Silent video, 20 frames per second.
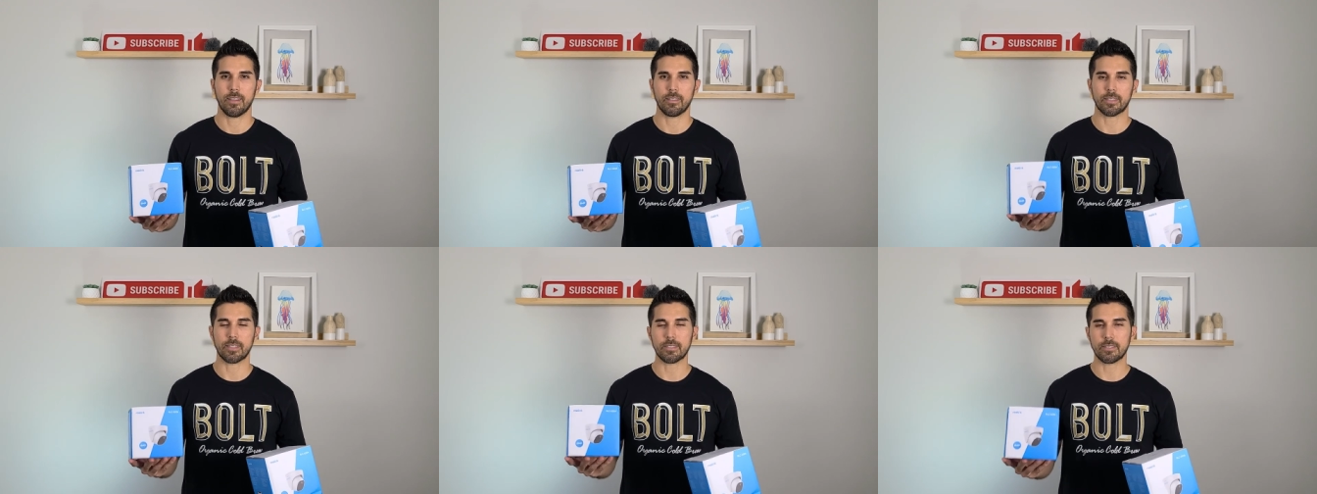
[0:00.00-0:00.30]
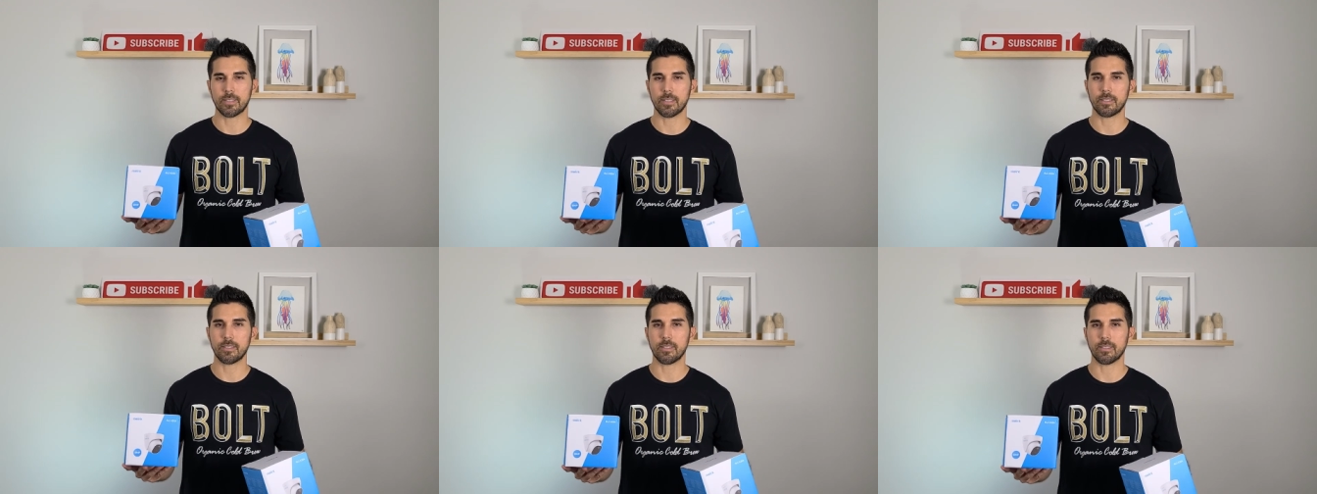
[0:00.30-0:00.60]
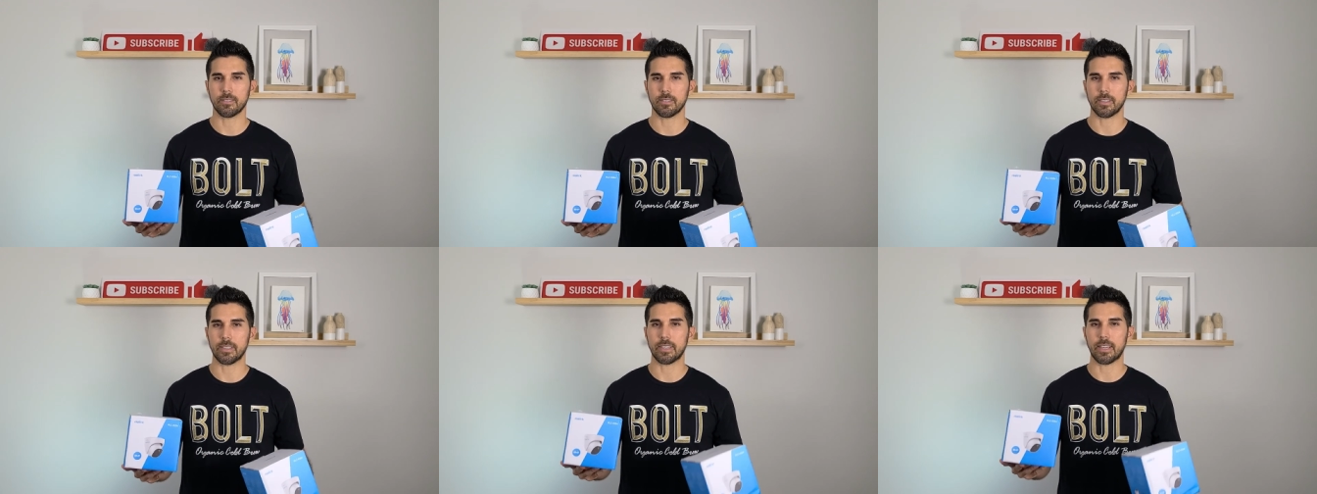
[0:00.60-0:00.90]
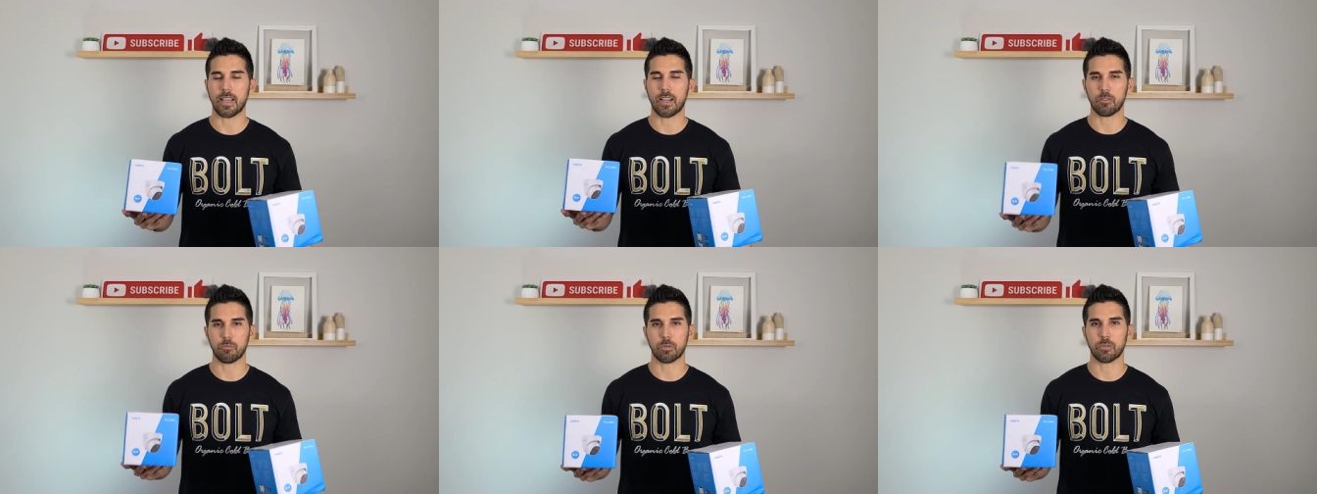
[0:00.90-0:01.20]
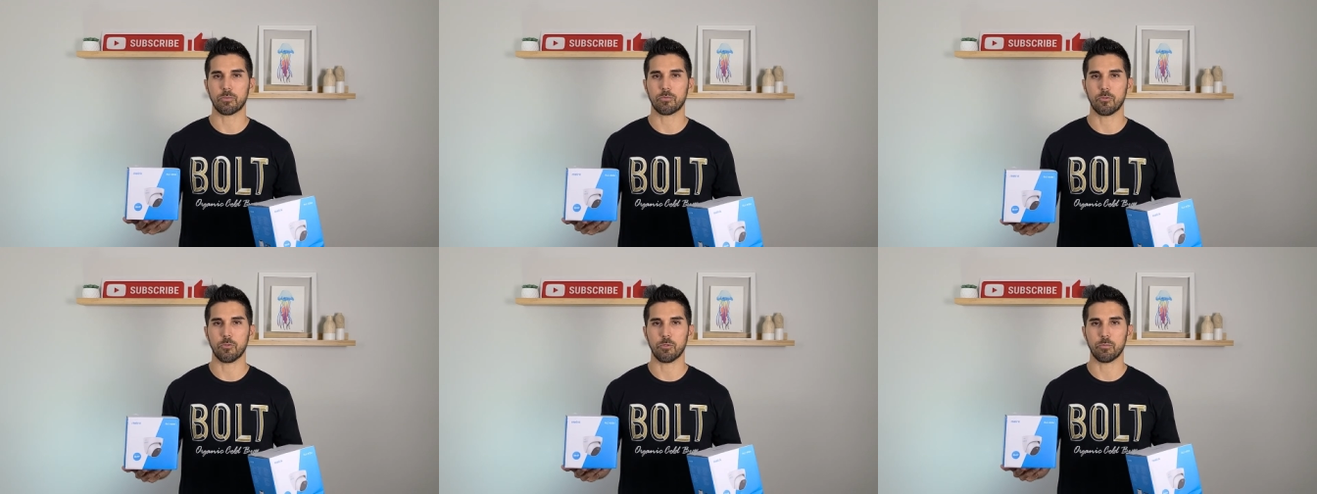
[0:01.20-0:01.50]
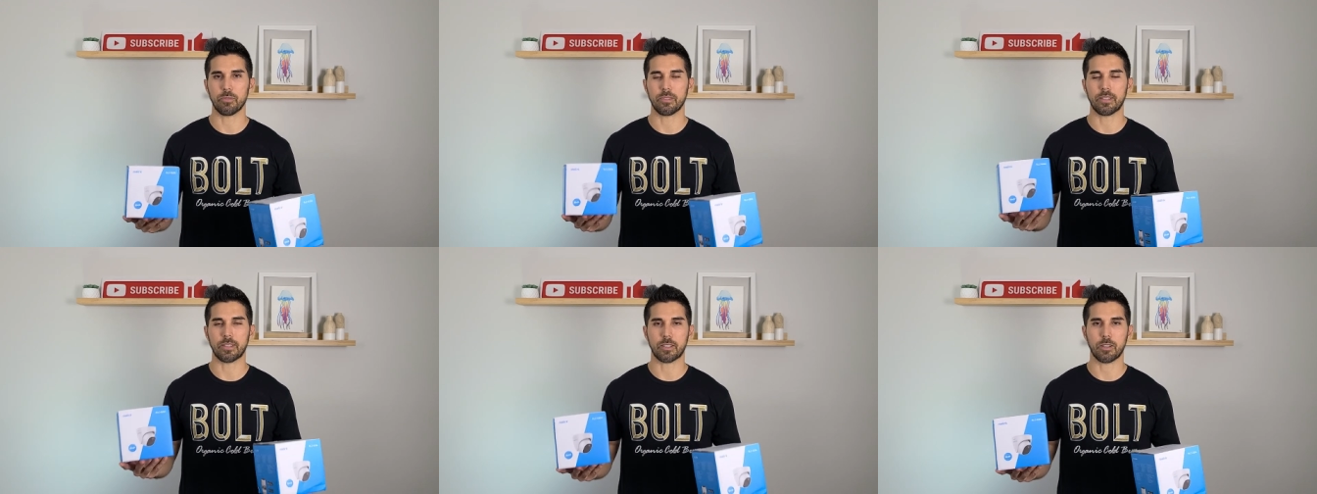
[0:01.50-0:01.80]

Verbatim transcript: consistently outperformed the